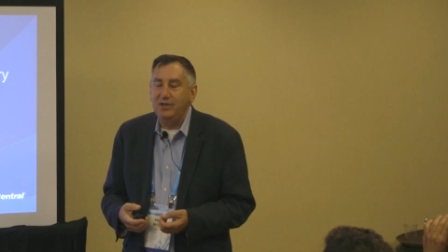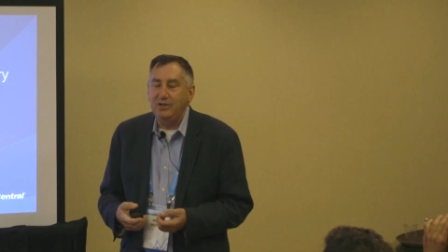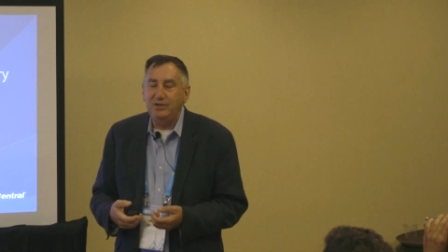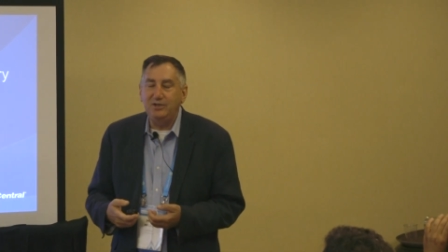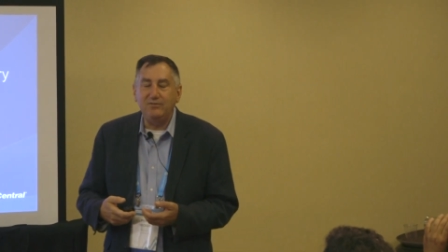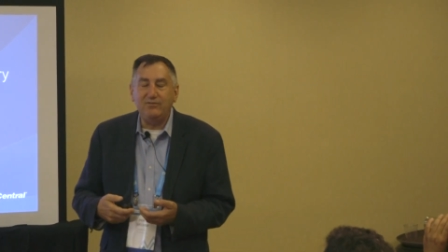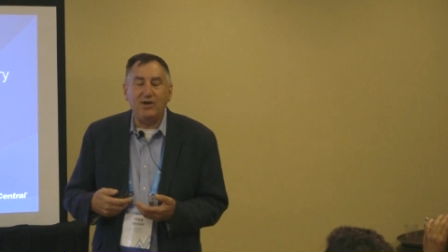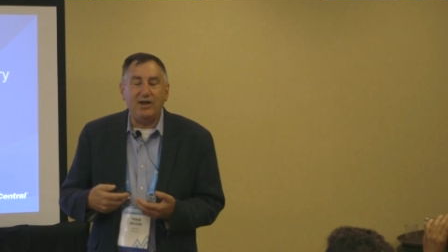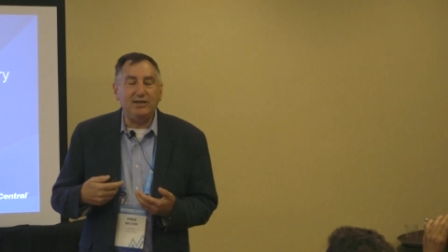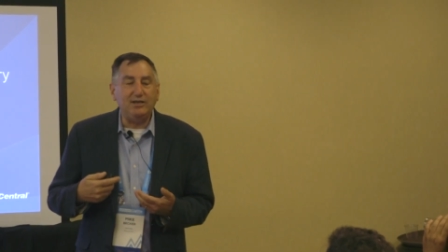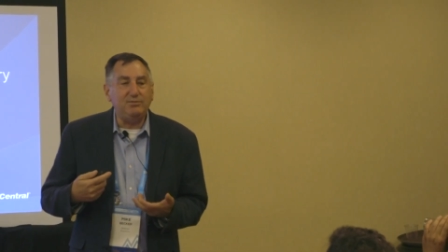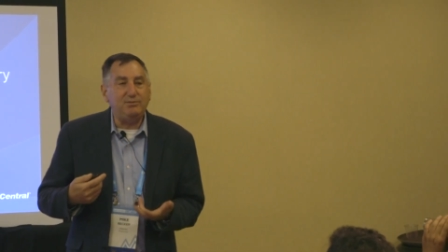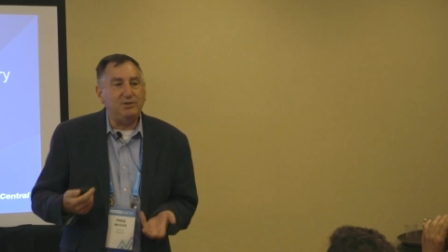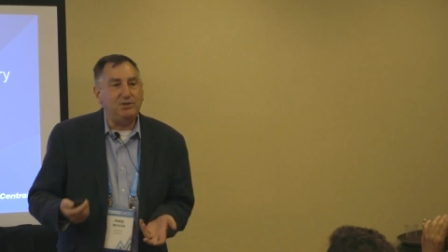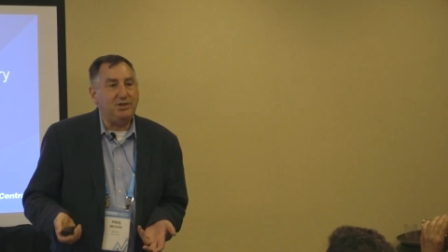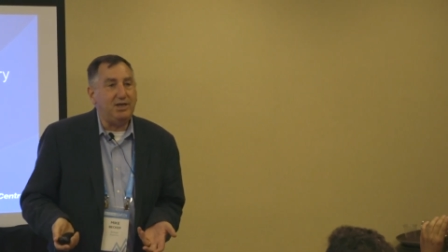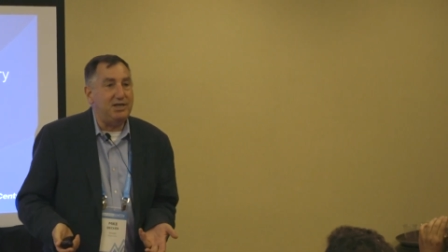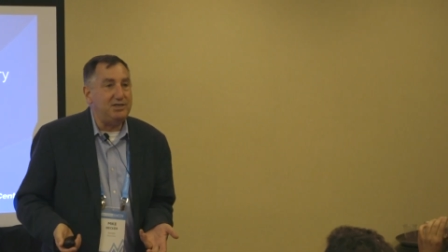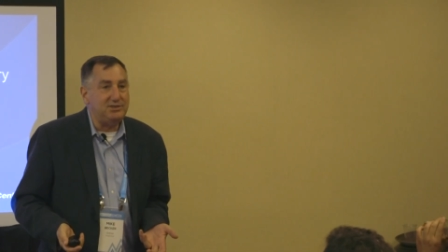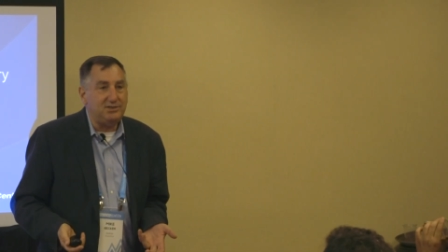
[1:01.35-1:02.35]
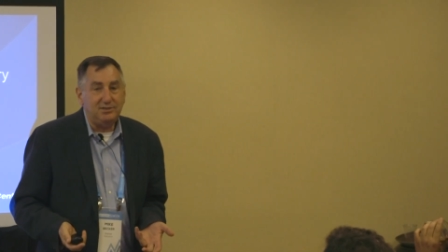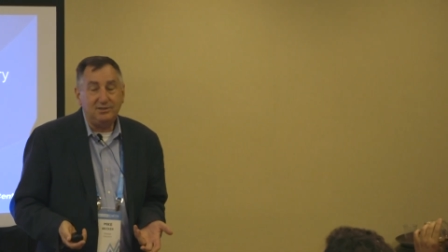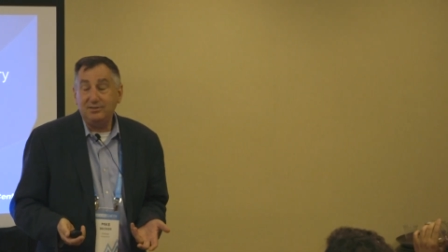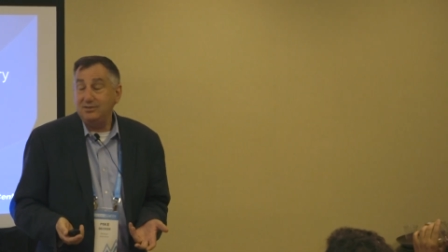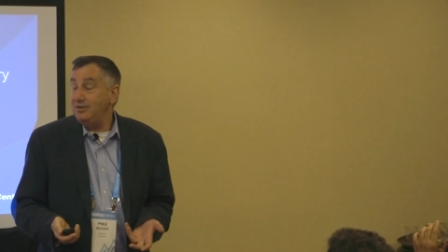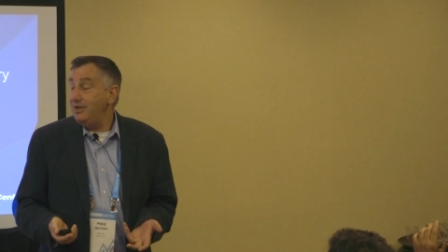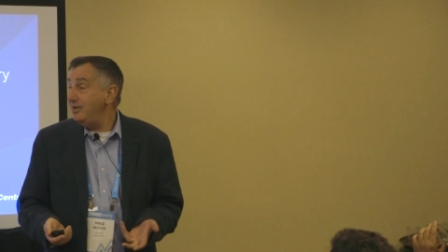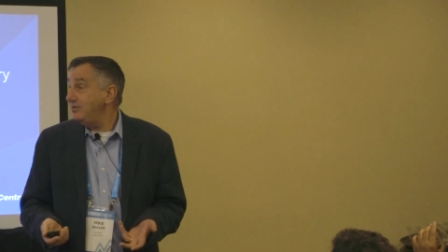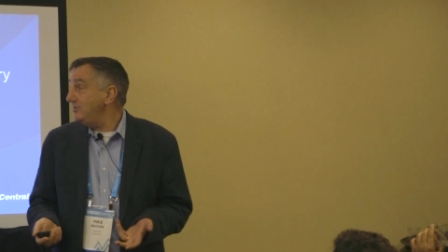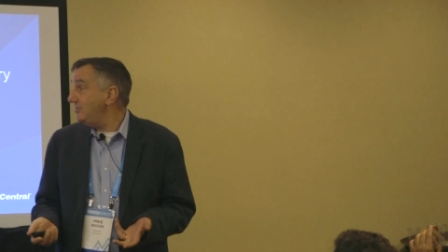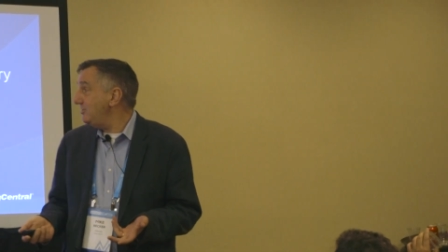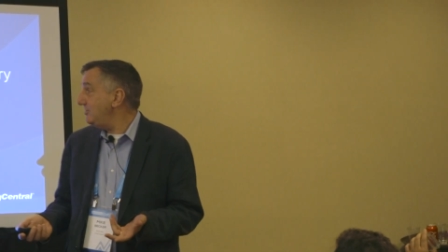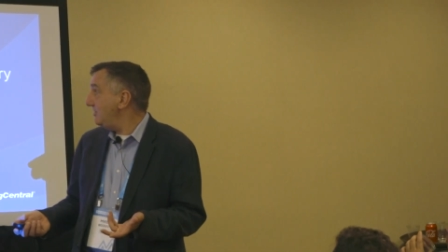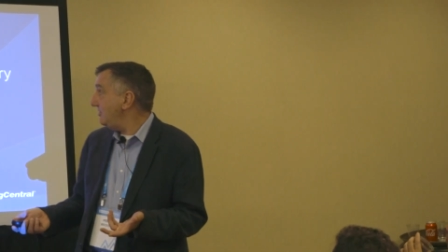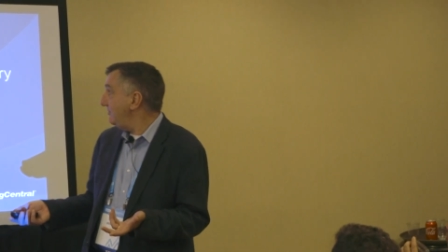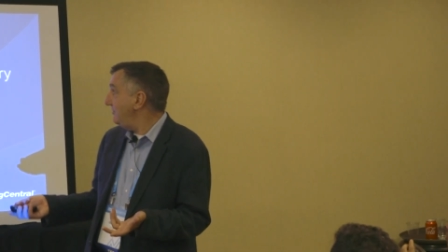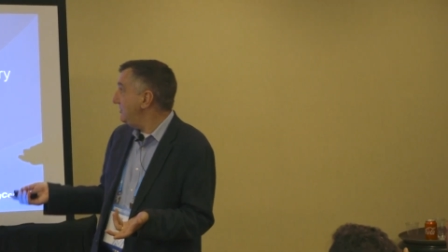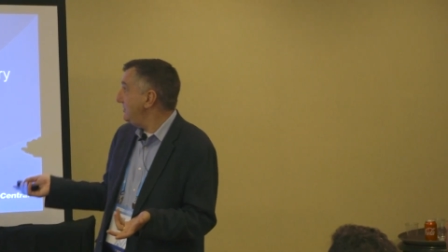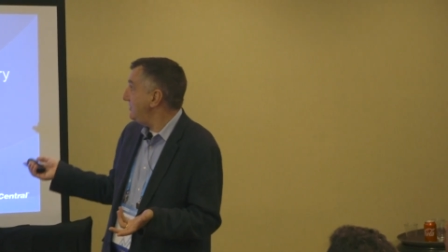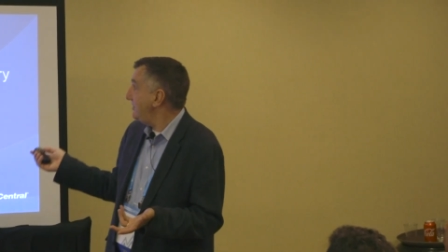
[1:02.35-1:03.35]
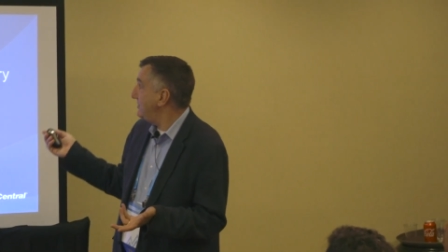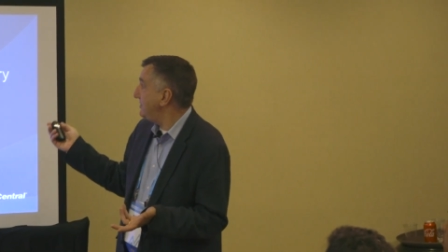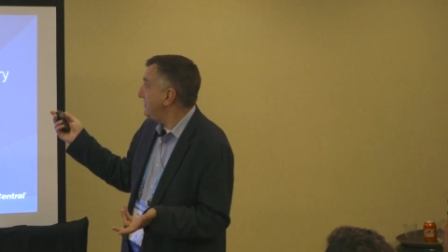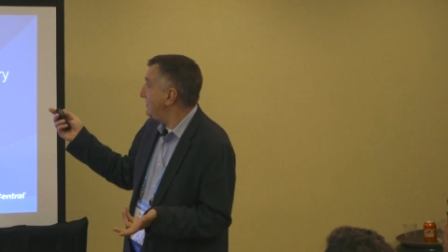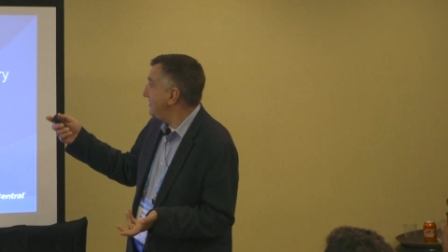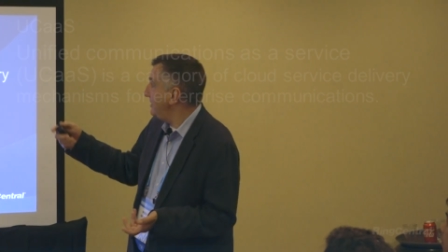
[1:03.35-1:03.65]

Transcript: Unified communication as a service, as it